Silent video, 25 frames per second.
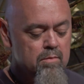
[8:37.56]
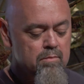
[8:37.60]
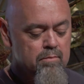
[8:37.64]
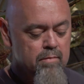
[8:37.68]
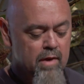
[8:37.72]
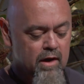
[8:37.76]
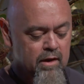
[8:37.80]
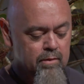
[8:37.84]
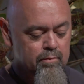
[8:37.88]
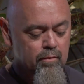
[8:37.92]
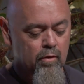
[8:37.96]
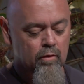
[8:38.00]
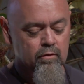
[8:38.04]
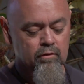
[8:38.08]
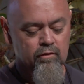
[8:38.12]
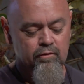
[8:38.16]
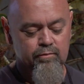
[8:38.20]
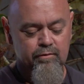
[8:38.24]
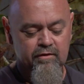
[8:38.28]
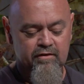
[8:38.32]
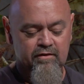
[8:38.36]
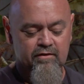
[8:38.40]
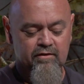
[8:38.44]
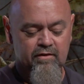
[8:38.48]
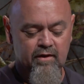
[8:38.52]
Many models
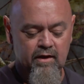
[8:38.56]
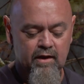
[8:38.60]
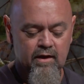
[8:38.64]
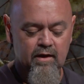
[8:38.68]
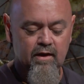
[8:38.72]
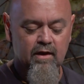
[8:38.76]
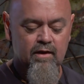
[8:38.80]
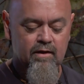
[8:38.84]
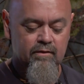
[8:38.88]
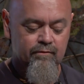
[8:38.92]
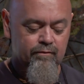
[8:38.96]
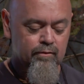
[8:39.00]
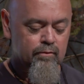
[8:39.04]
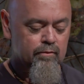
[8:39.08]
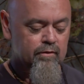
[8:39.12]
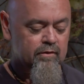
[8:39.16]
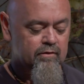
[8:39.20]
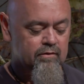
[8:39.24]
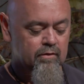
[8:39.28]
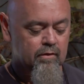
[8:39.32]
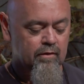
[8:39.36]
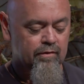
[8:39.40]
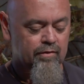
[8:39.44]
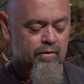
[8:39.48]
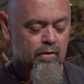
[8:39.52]
which see and
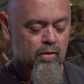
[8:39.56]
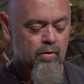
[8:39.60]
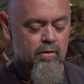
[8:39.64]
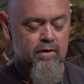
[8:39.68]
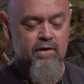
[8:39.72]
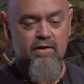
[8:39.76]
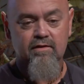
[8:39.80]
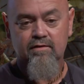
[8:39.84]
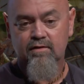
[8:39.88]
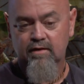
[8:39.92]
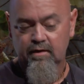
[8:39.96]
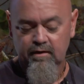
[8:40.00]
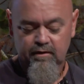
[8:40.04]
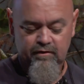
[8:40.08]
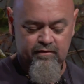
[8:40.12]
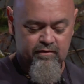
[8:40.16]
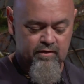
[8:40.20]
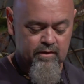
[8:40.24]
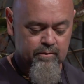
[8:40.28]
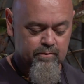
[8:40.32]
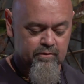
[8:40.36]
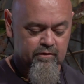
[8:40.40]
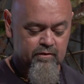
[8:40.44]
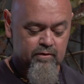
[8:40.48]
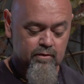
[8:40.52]
influence authority as
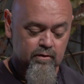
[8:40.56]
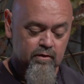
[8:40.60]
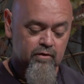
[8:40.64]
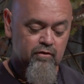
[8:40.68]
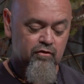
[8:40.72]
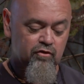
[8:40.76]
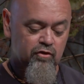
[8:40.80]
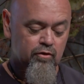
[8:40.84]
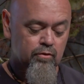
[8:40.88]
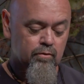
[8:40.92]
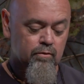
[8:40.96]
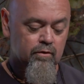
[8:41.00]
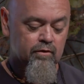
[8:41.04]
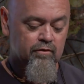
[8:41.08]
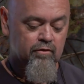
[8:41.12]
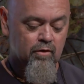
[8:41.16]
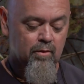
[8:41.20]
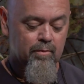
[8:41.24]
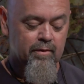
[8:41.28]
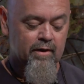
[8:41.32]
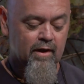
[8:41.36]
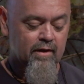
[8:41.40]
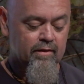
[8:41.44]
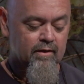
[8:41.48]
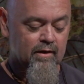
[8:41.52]
leadership still endure and
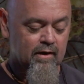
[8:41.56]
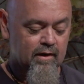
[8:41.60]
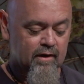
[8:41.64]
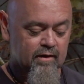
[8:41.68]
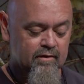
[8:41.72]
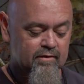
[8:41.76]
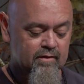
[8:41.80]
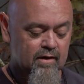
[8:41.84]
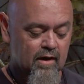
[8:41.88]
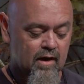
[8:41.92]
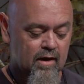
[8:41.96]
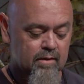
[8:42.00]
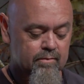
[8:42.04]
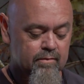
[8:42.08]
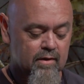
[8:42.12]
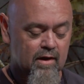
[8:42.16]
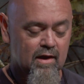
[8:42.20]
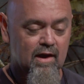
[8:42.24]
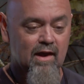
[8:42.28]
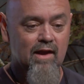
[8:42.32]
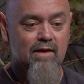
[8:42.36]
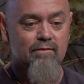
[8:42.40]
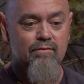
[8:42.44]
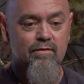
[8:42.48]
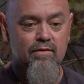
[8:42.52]
dominate the landscape,
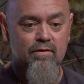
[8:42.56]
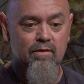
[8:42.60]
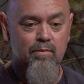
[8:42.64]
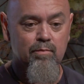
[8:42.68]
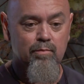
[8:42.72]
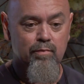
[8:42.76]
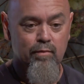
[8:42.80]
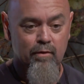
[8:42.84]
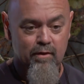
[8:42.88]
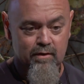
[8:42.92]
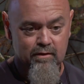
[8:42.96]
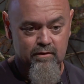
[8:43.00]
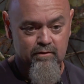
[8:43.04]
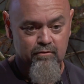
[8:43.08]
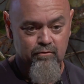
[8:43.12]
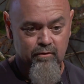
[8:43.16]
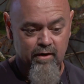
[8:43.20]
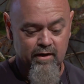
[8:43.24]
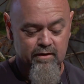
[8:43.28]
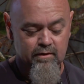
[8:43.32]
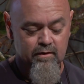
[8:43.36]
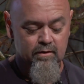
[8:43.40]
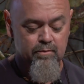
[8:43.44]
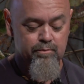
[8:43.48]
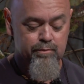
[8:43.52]
even the
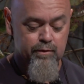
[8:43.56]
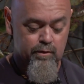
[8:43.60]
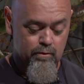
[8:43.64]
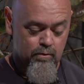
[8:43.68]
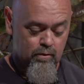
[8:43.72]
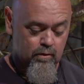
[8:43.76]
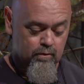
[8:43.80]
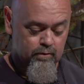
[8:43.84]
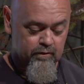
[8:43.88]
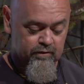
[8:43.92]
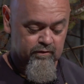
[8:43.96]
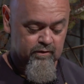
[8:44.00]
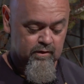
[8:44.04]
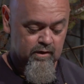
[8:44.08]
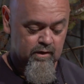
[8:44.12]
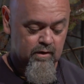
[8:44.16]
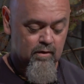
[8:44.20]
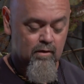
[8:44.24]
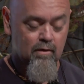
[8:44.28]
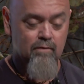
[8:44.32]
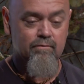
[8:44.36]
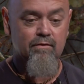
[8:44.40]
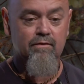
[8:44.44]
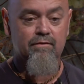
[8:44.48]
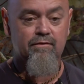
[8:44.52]
dreaded bureaucracy
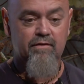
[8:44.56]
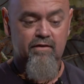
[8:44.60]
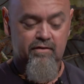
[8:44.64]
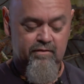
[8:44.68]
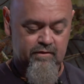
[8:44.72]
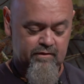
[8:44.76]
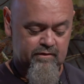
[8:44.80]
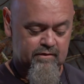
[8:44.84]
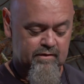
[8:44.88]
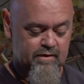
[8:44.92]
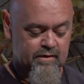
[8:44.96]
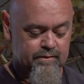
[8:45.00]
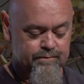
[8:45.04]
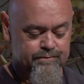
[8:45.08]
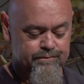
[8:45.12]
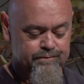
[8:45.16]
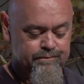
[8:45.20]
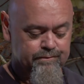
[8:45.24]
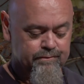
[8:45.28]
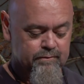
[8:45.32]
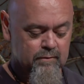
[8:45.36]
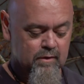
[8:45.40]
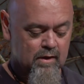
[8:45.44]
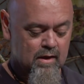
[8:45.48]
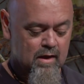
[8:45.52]
of efficiency.
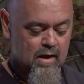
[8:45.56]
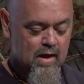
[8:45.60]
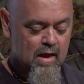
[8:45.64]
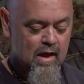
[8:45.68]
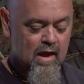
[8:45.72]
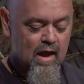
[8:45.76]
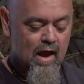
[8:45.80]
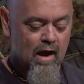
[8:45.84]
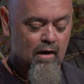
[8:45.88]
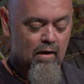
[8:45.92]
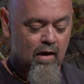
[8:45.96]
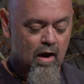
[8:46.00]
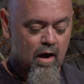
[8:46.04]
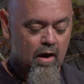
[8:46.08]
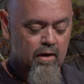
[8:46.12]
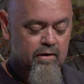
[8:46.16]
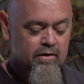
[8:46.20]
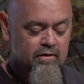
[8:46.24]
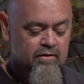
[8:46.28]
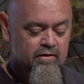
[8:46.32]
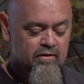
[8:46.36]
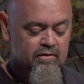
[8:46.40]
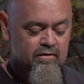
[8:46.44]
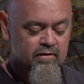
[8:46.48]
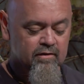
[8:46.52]
Our own
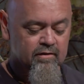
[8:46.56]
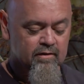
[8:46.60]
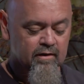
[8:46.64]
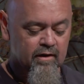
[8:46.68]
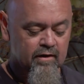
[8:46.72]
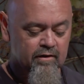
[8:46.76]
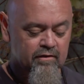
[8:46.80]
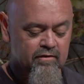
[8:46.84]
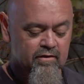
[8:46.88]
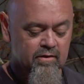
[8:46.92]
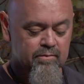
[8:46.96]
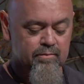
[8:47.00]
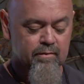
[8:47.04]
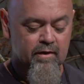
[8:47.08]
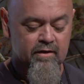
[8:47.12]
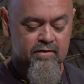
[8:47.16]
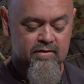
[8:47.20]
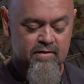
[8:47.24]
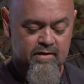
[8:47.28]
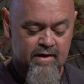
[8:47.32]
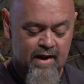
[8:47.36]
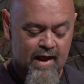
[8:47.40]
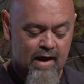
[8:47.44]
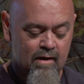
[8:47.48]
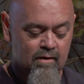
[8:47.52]
Indigenous leadership
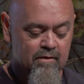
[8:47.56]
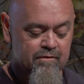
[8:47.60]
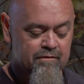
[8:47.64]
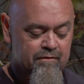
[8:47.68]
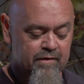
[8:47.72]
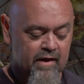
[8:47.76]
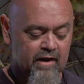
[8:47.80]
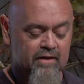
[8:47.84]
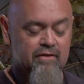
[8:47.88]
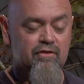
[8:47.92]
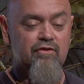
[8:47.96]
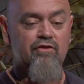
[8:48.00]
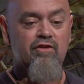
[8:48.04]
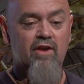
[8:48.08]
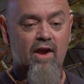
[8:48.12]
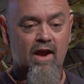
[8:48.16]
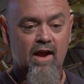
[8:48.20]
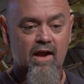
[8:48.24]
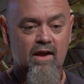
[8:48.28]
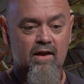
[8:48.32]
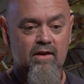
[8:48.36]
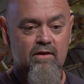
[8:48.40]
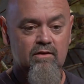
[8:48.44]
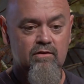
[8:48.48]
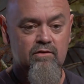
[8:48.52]
must now affect
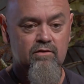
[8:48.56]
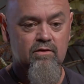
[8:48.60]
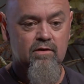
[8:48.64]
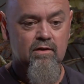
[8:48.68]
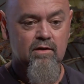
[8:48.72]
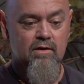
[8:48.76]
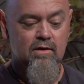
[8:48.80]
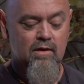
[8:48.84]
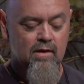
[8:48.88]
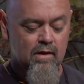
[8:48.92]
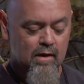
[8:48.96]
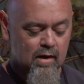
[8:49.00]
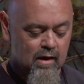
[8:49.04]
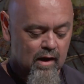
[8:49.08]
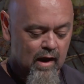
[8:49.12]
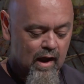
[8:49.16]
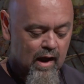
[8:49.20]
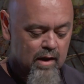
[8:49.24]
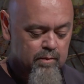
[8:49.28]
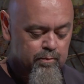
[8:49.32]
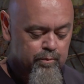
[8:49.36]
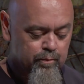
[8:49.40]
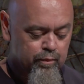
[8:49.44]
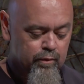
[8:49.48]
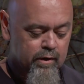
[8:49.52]
change
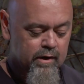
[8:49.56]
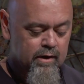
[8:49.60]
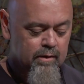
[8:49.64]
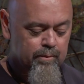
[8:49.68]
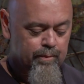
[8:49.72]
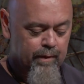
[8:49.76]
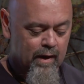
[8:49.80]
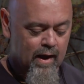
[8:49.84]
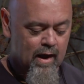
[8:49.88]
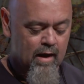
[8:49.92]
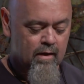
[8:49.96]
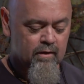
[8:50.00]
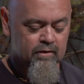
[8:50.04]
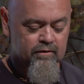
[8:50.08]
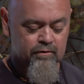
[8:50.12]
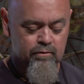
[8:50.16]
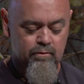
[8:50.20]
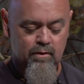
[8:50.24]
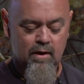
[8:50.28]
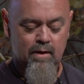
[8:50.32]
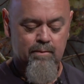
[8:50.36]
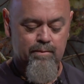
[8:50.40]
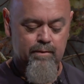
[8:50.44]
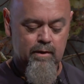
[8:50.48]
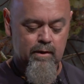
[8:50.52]
and bring power
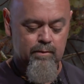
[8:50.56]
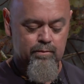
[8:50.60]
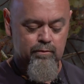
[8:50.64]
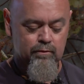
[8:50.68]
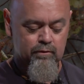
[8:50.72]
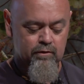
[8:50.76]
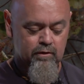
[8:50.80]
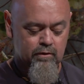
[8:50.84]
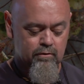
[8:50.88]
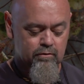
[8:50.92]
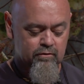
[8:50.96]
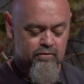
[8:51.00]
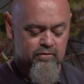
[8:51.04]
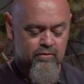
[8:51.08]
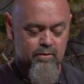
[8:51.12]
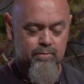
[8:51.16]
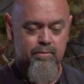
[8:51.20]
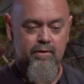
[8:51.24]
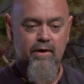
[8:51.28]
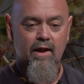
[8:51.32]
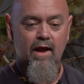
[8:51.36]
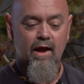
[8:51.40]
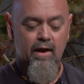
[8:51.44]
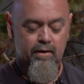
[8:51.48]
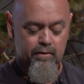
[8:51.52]
to our people to
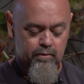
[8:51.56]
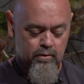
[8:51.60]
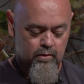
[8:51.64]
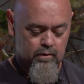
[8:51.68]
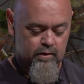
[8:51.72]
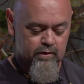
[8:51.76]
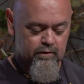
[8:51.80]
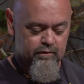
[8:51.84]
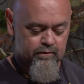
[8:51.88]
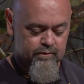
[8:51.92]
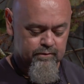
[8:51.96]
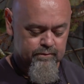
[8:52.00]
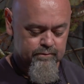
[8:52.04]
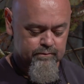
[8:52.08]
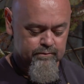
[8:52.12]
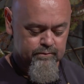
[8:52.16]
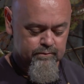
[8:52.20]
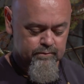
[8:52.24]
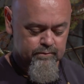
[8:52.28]
contribute our knowledge.